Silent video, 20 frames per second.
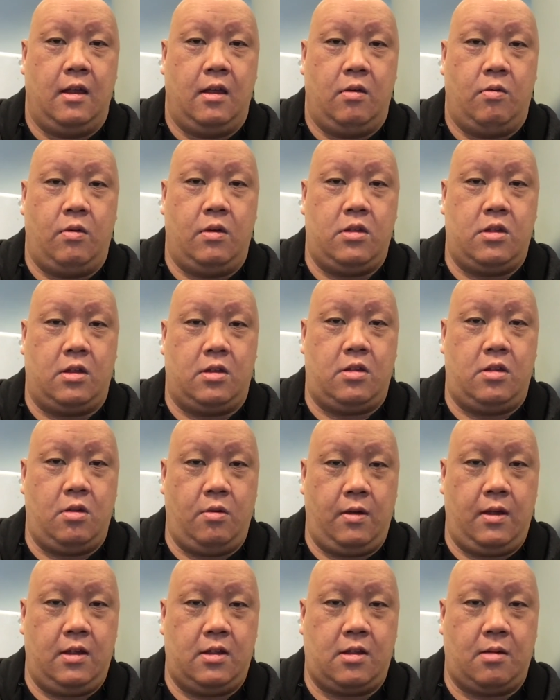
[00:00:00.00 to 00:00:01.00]
We're just
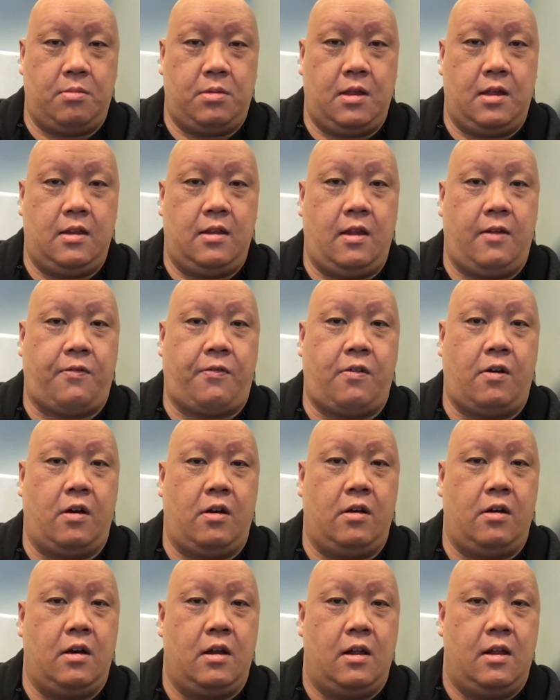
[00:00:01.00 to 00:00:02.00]
doing something
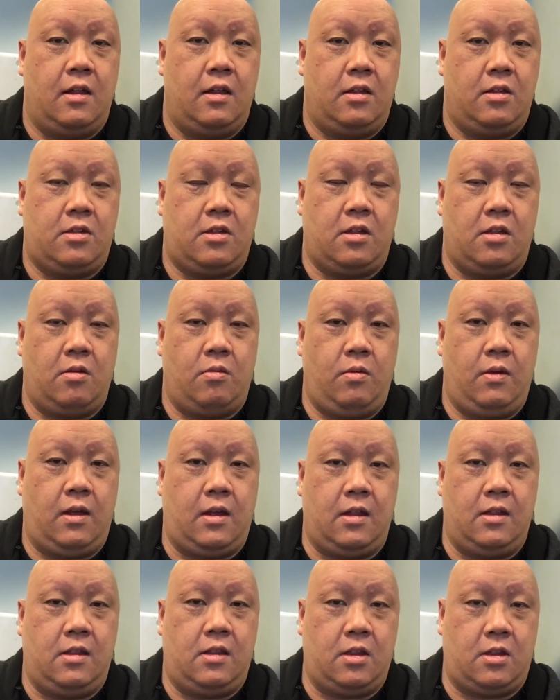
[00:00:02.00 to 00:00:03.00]
different so that we
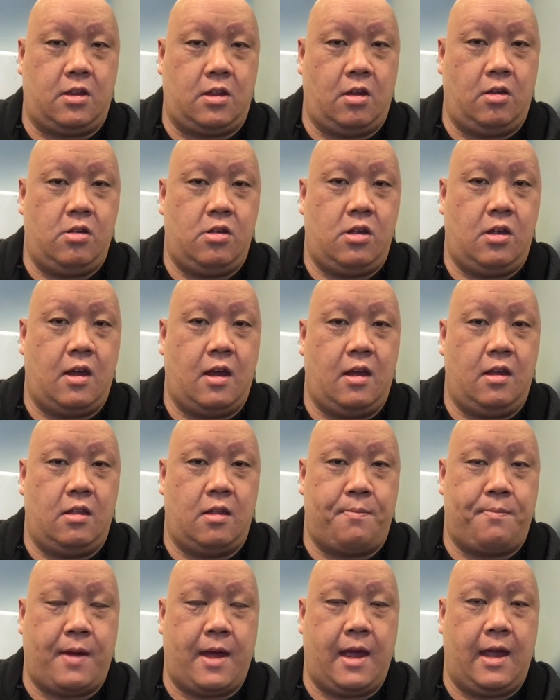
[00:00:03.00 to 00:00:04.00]
can dissociate the
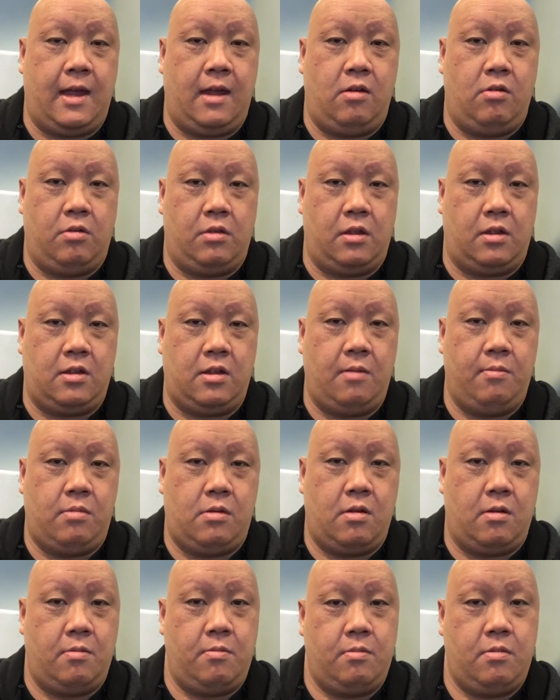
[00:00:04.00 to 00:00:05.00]
pain or the
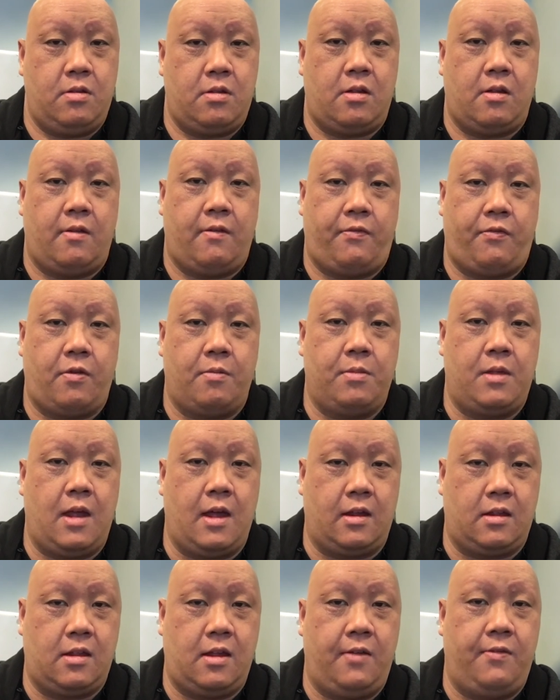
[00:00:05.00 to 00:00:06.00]
symptoms from the
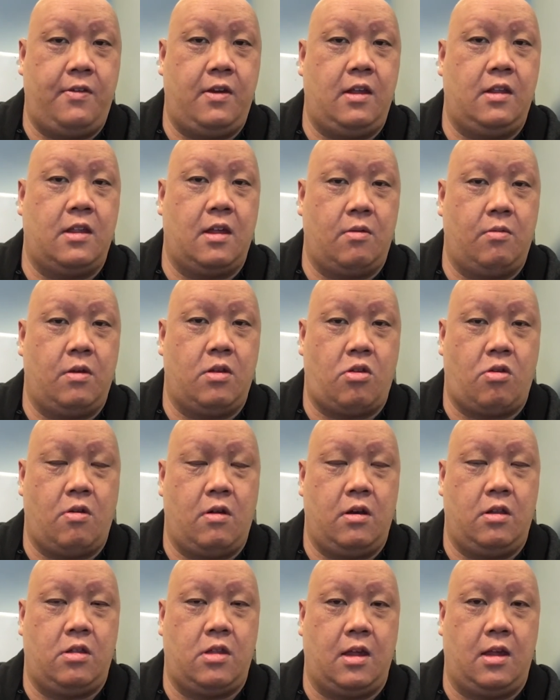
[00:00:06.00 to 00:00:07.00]
activity that we're trying
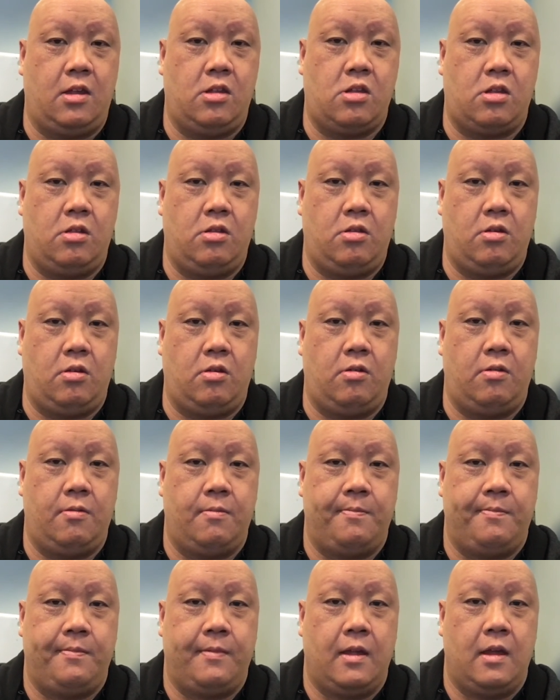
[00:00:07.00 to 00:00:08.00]
to teach and do.
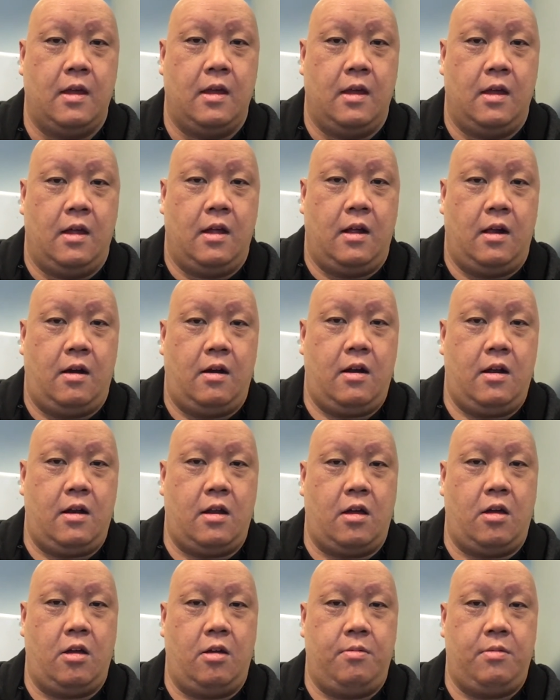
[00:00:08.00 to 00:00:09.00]
All right,
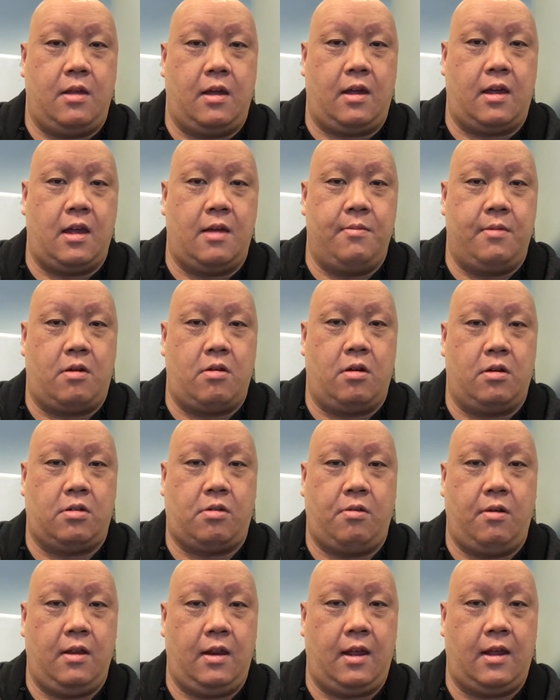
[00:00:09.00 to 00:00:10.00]
I hope that came across
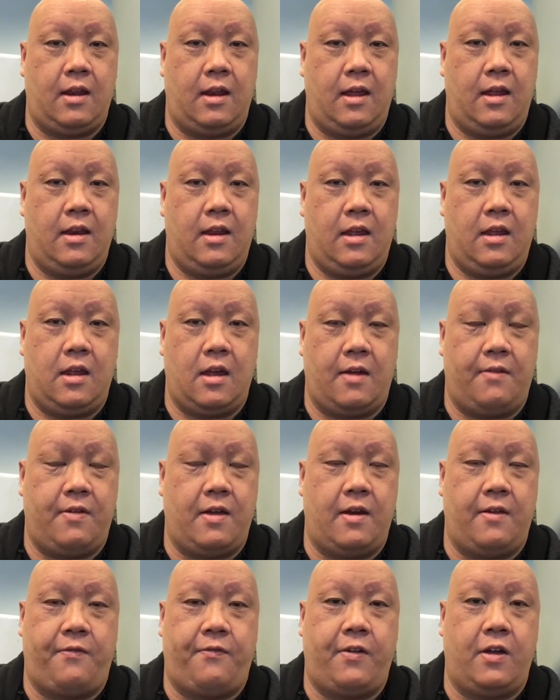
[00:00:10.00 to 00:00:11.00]
really clearly. I've had
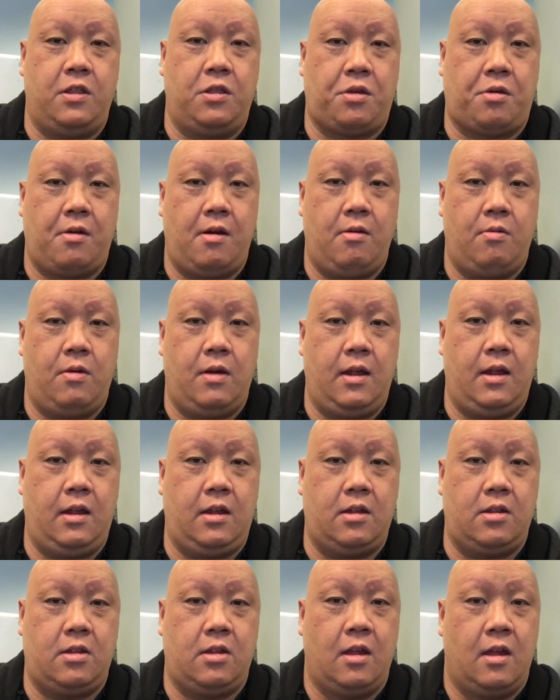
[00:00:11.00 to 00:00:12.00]
a fun 3
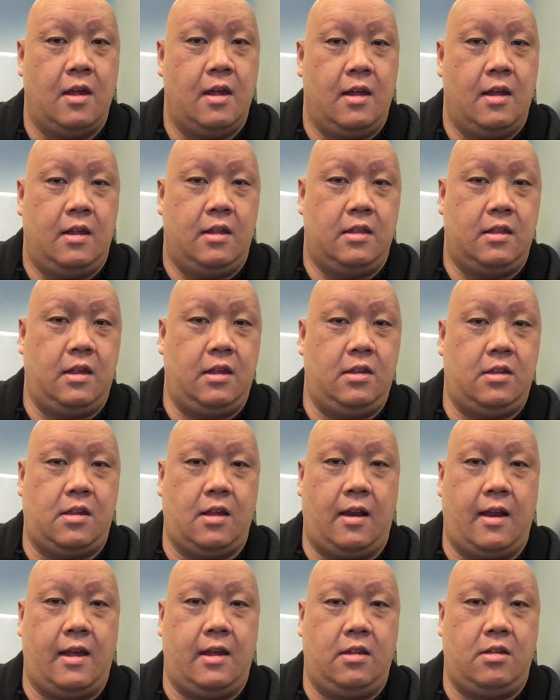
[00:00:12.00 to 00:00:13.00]
weeks. These
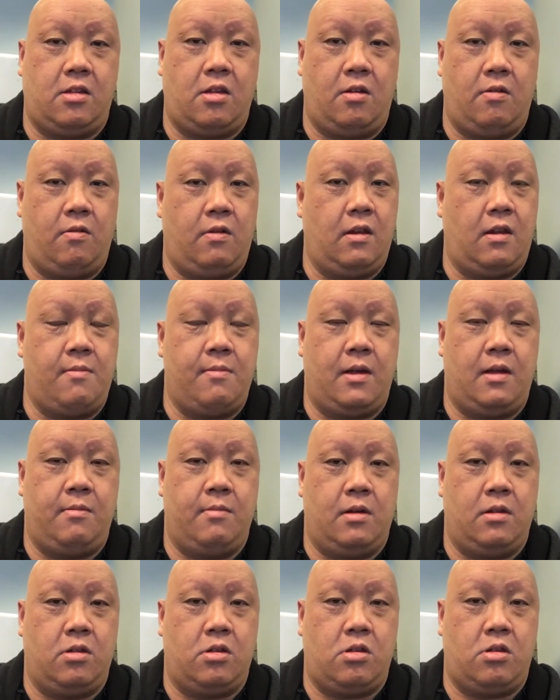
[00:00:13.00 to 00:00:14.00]
delays don't really mean
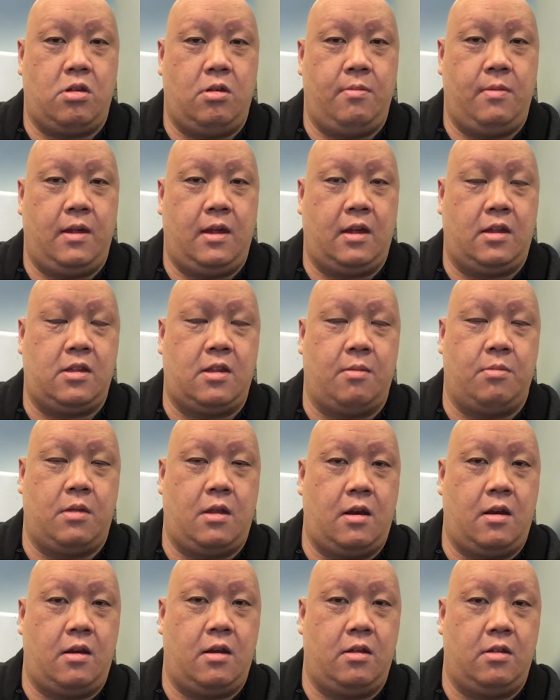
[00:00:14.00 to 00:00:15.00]
much to me, except that
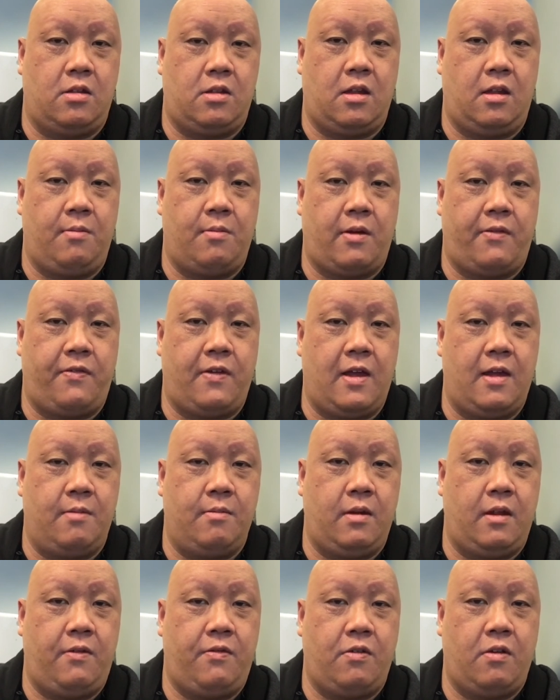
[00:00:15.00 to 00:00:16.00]
I don't see my
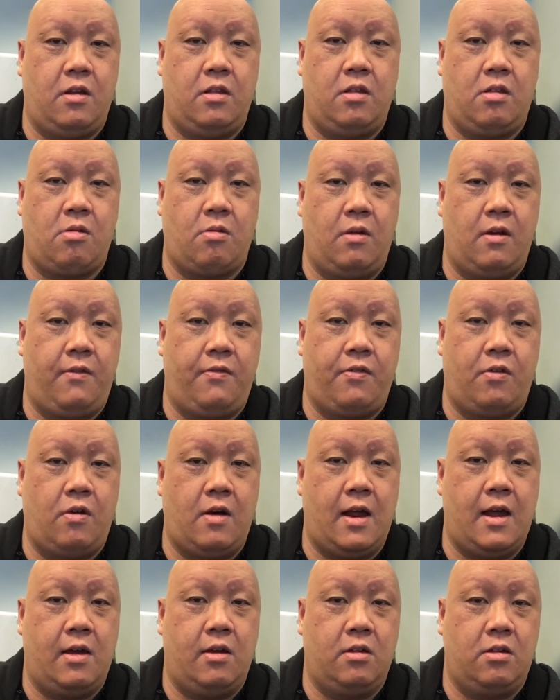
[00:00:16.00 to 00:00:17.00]
family for another 24
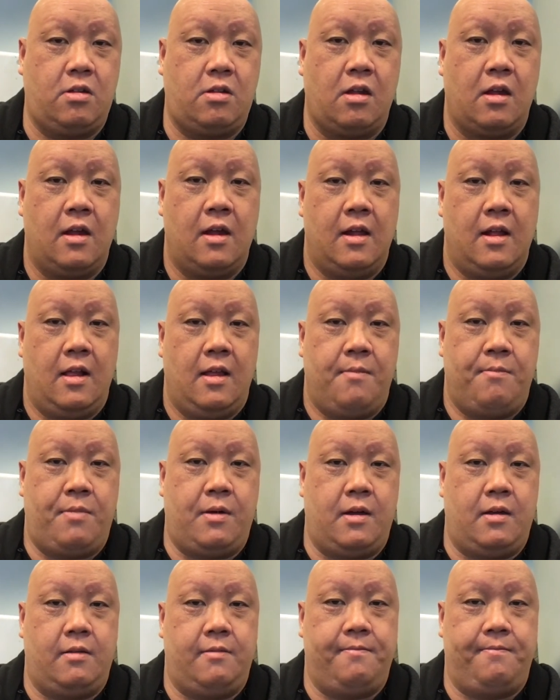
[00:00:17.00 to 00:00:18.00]
hours,
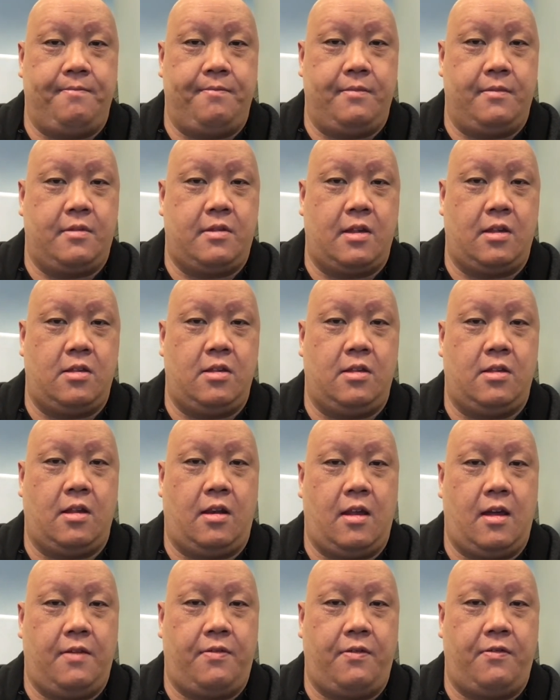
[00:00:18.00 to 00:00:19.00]
but such is the
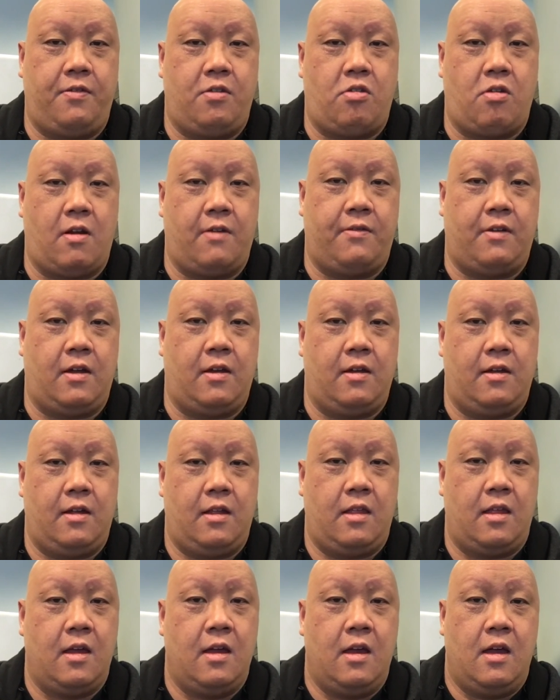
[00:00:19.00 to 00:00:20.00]
life of a traveler.
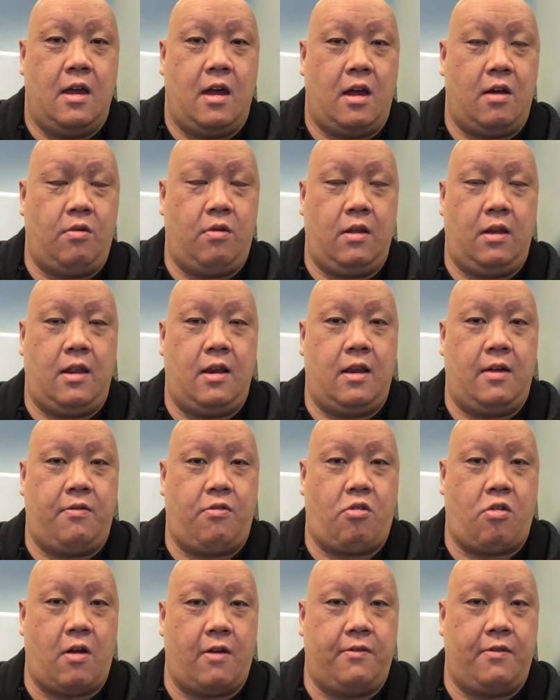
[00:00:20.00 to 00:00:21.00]
I really love
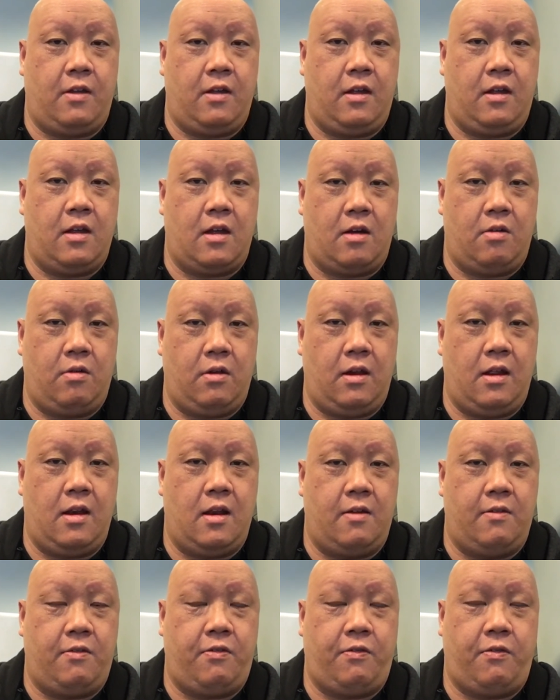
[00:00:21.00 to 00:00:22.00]
traveling. I really
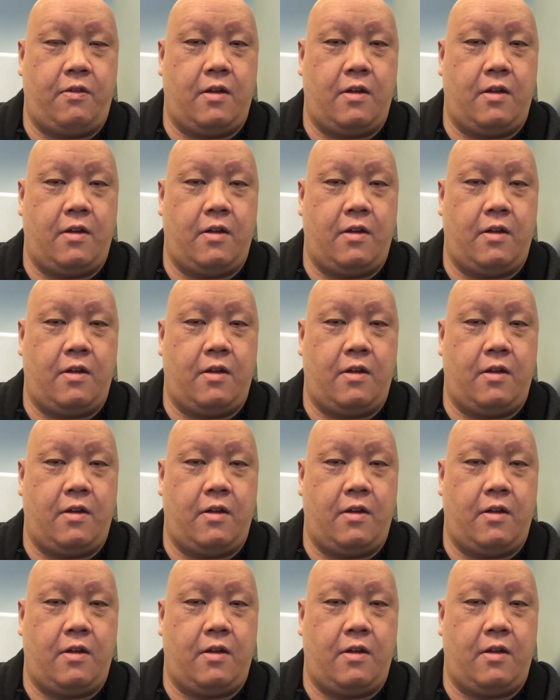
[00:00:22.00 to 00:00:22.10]
love